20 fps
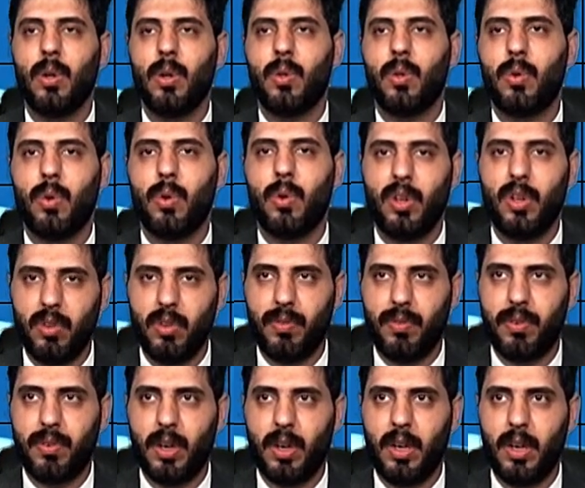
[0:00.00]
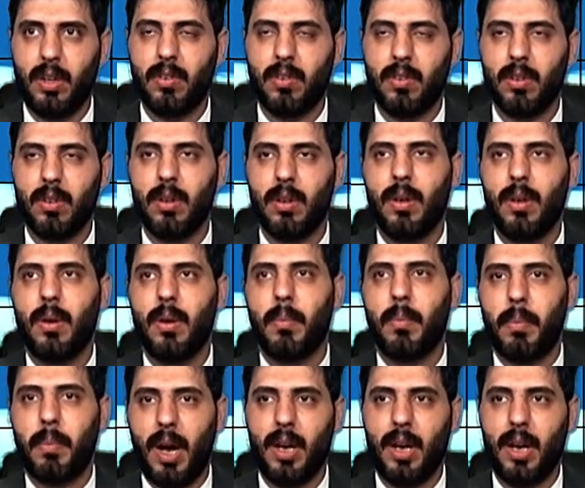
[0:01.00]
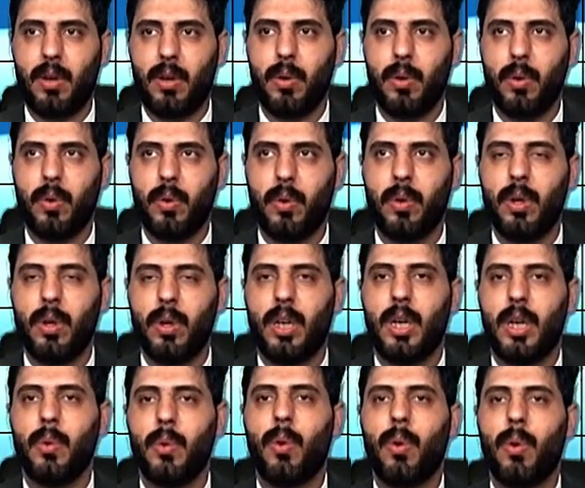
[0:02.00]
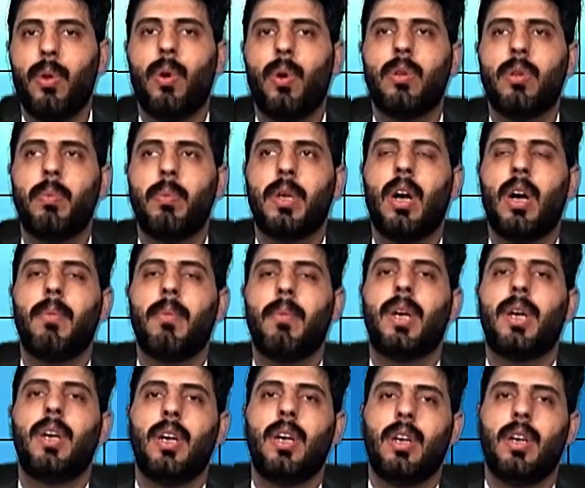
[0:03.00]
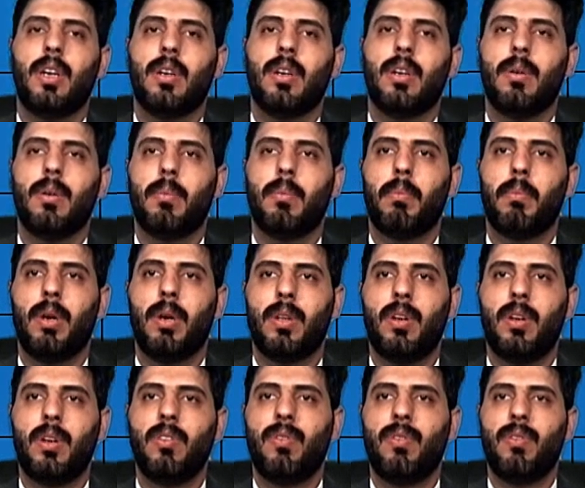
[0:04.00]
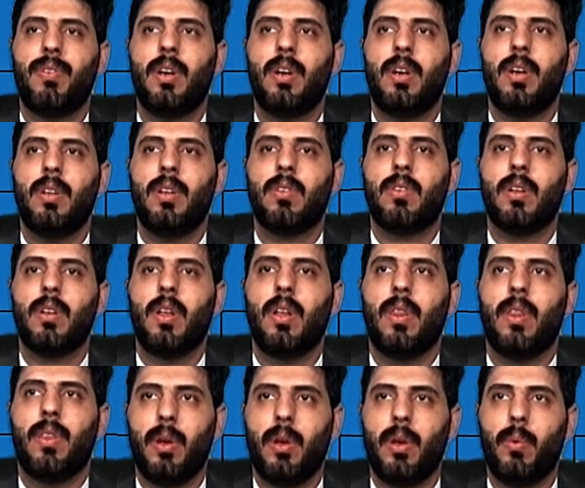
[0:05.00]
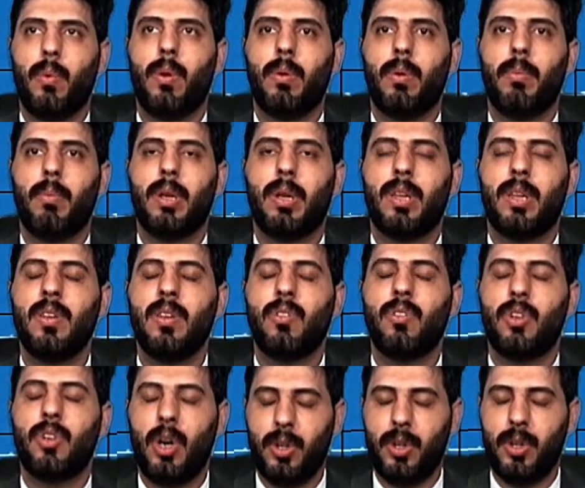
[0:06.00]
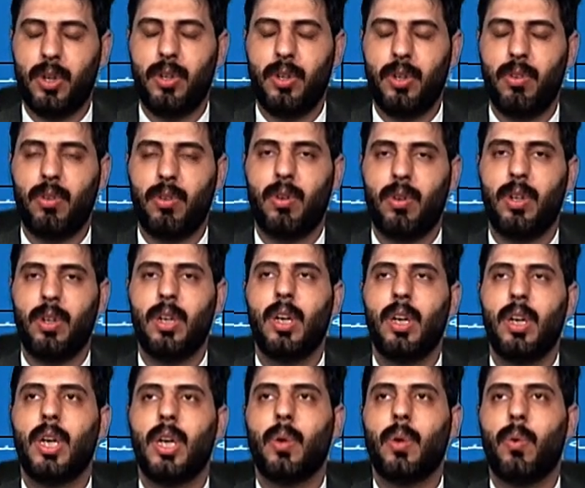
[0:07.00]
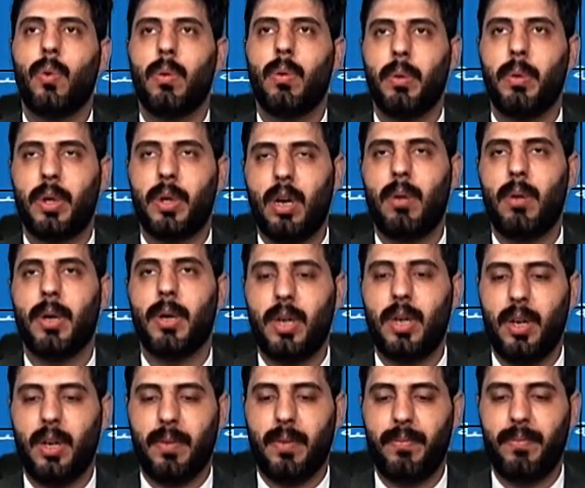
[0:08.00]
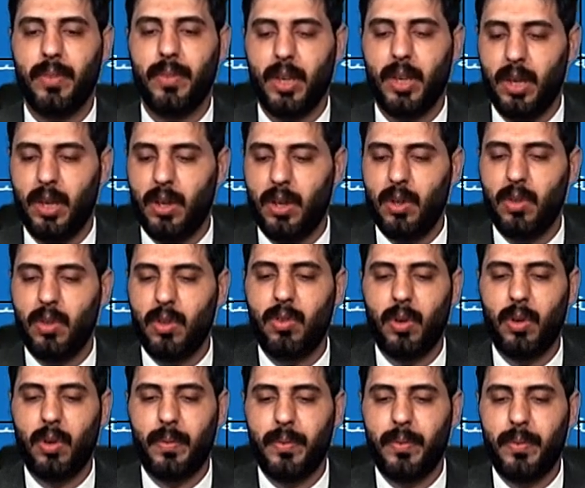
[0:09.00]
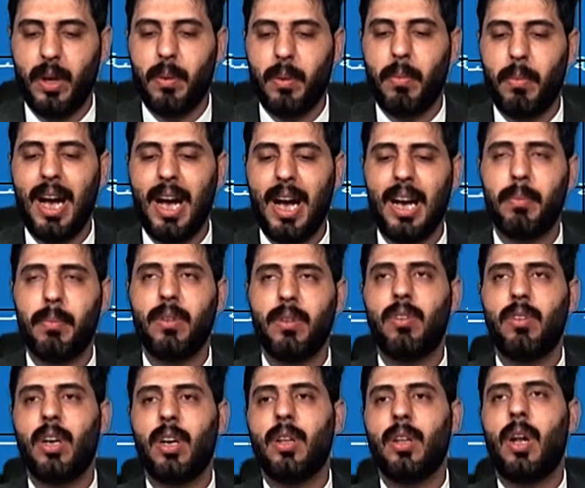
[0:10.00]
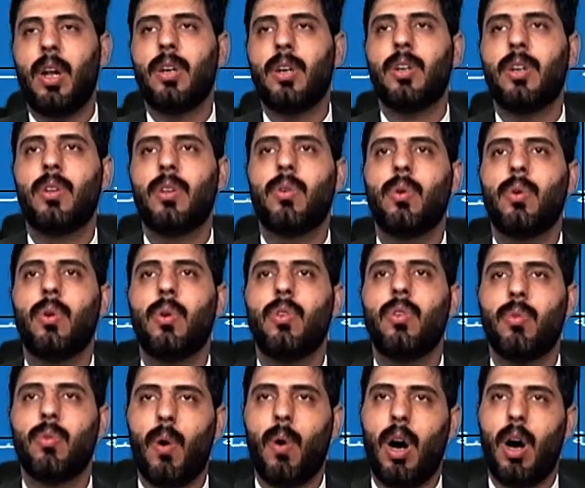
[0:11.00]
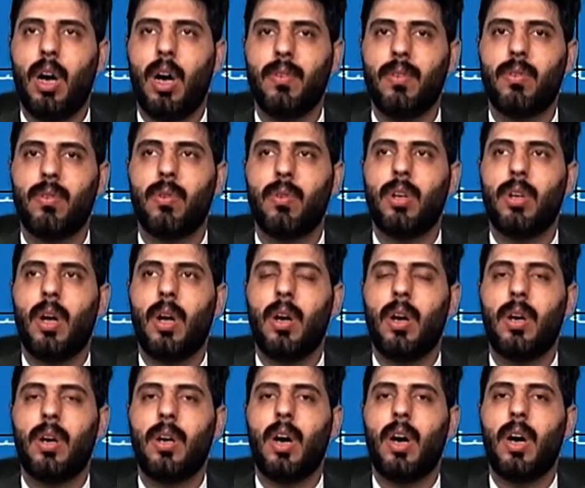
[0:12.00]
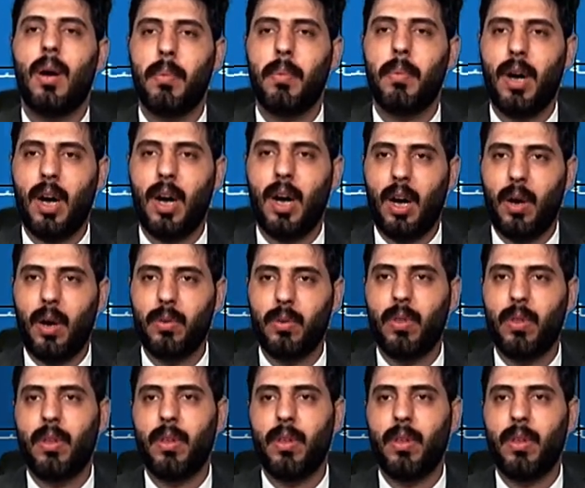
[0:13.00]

to his friends Banquo, he will not become a king, but his friends, they will, but his children, sorry, he will become a king. So Macbeth sent a letter to his wife to tell her about the